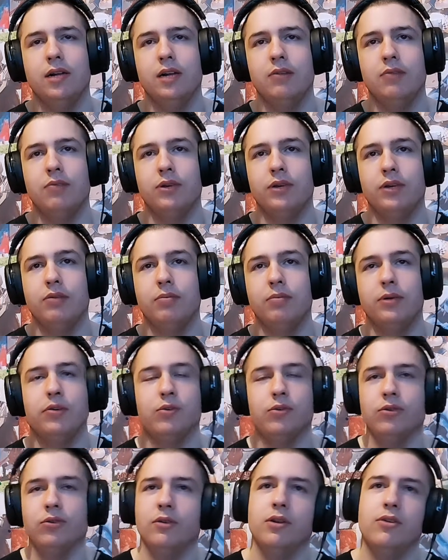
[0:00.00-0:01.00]
I've pretty
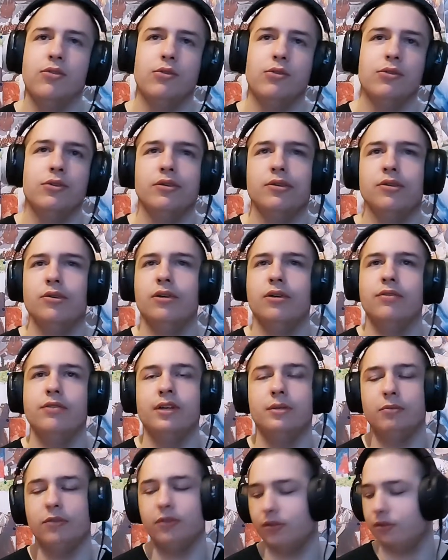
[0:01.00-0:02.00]
quickly called all of
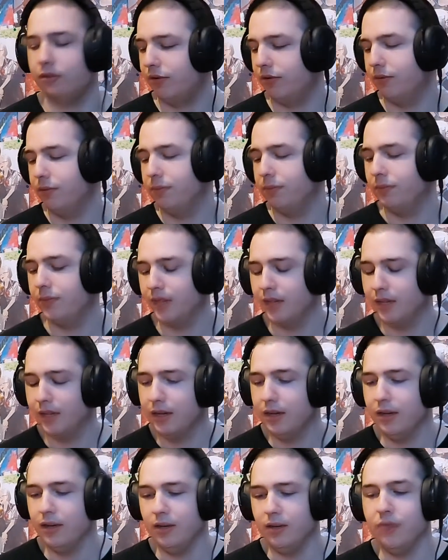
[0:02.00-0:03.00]
them, so I
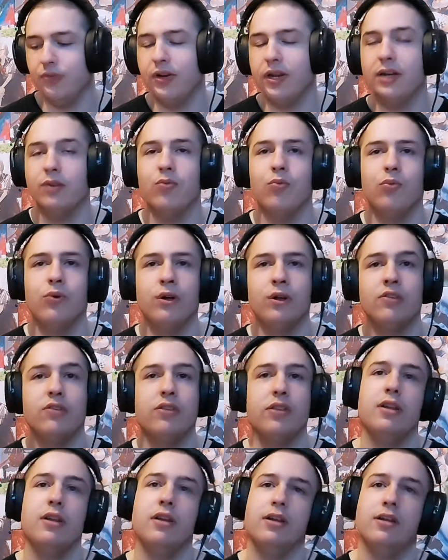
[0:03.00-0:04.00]
don't feel like one
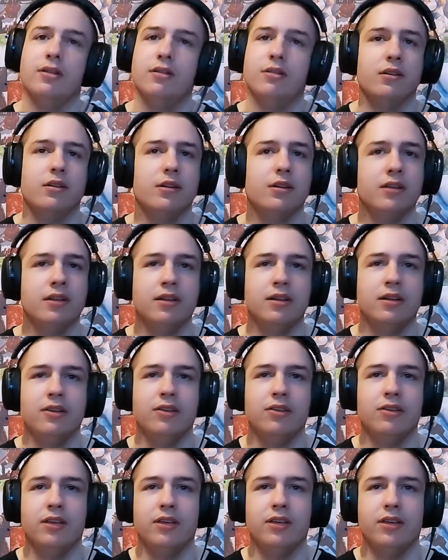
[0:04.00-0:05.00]
stand out.
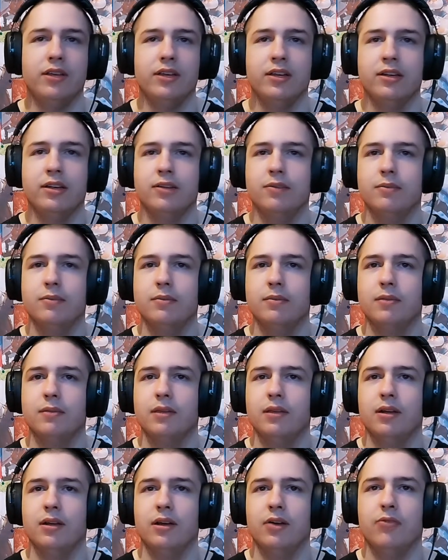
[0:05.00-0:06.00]
Let's say
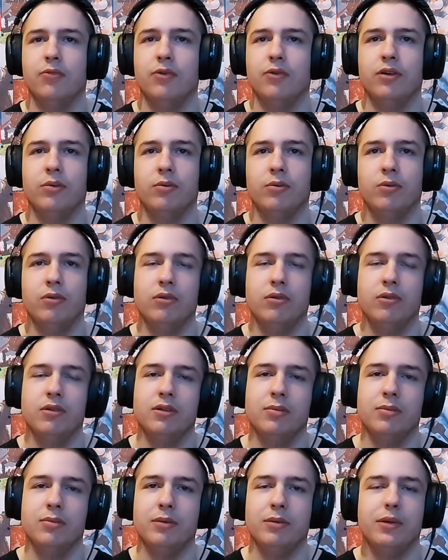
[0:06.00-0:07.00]
unreliable,
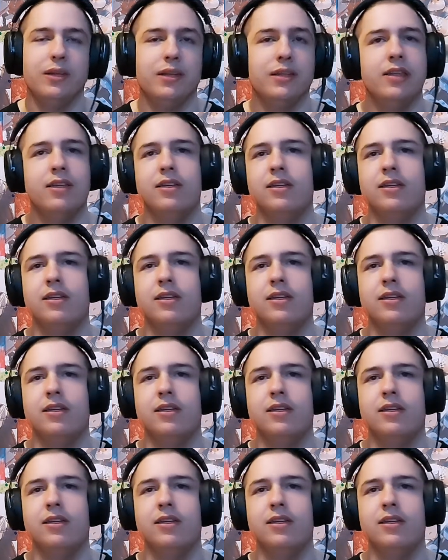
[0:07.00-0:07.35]
maybe.